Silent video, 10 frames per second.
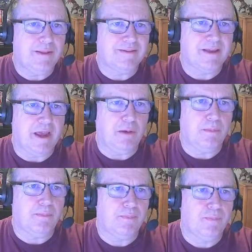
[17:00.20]
the same.
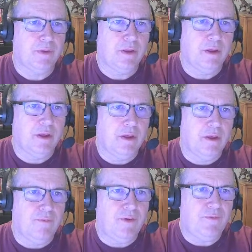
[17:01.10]

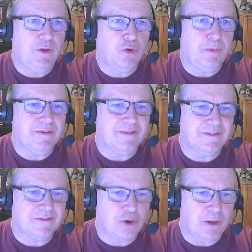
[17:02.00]
50 gold pieces
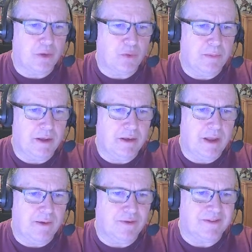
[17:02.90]
is starting equipment.
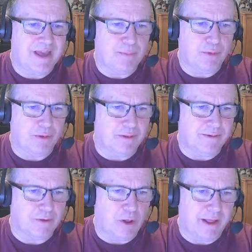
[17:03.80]
Every sample,
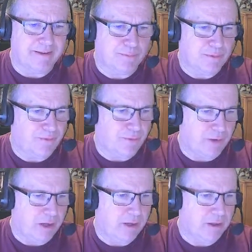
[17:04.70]
this all adds up to
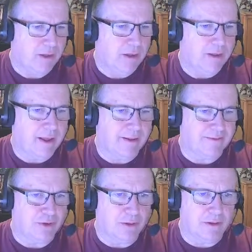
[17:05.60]
50. That's
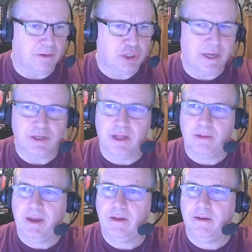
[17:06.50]
a good little change that I
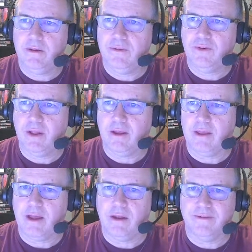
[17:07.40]
made. So I like
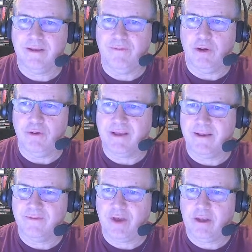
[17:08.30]
that. I'll say very
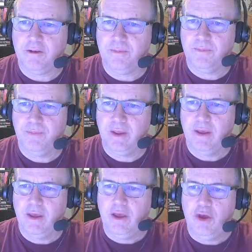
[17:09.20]
satisfied.
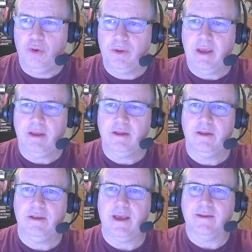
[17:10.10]
Okay,
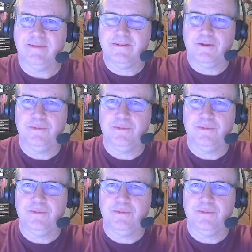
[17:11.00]
next.